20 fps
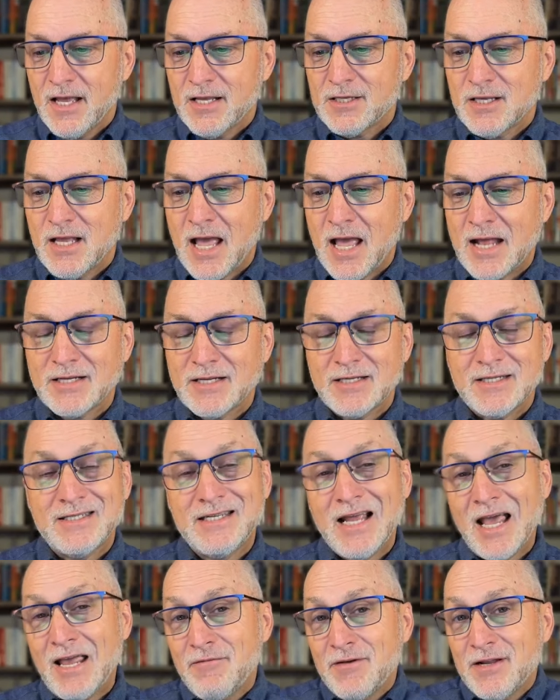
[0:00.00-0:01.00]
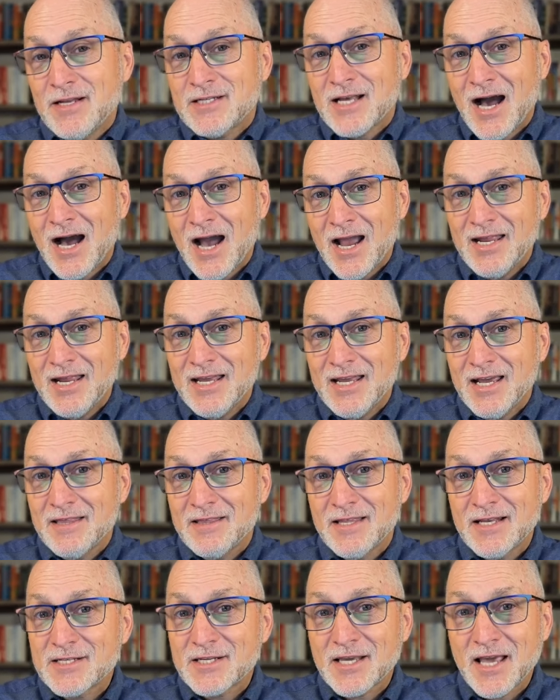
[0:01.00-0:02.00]
And David is hiding in
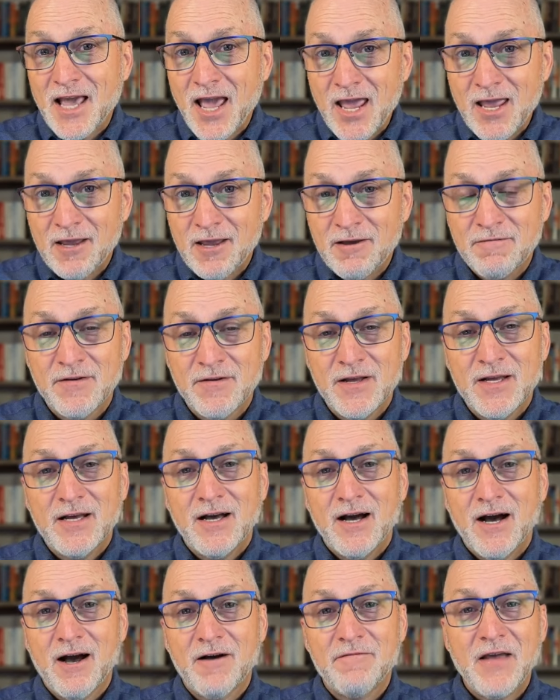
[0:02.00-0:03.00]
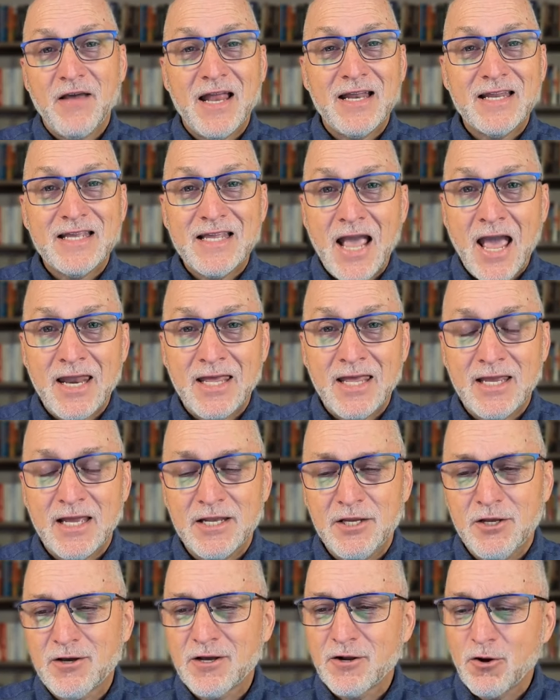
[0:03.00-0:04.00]
this cave of En Gedi. And
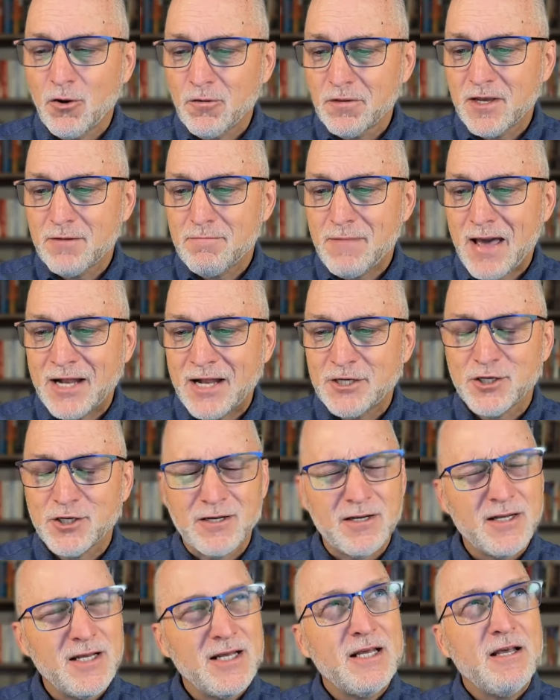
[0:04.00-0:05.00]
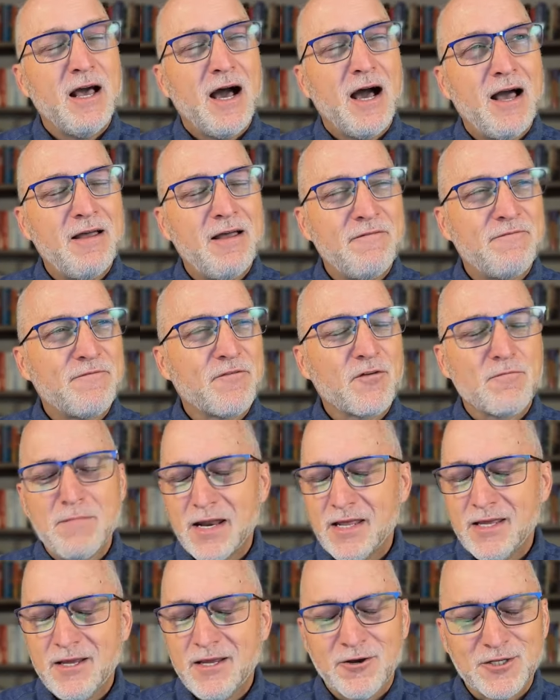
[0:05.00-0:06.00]
you can only imagine, and for
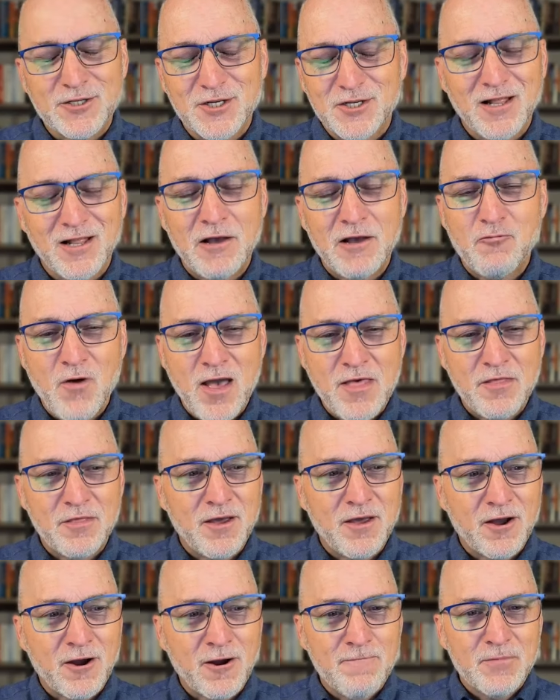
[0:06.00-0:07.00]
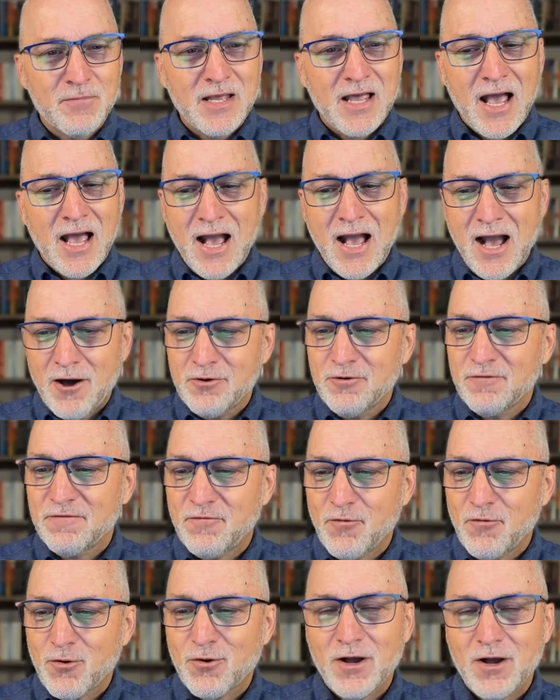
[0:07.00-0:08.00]
many years until I went there, how do
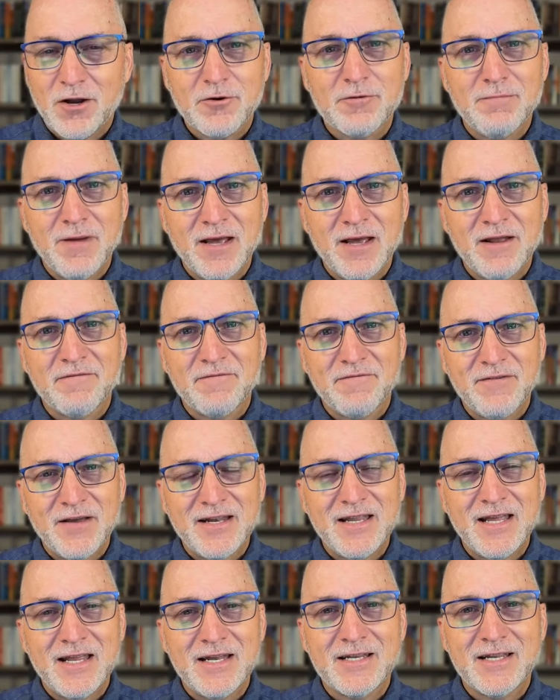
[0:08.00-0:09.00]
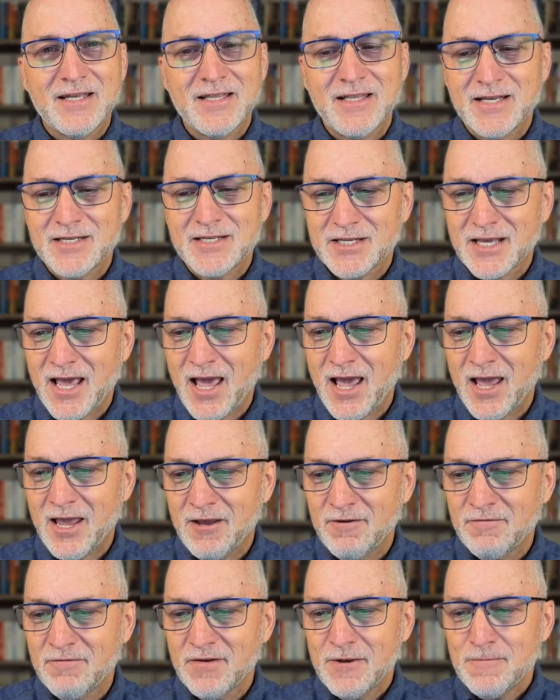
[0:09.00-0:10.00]
400 men fit into this cave?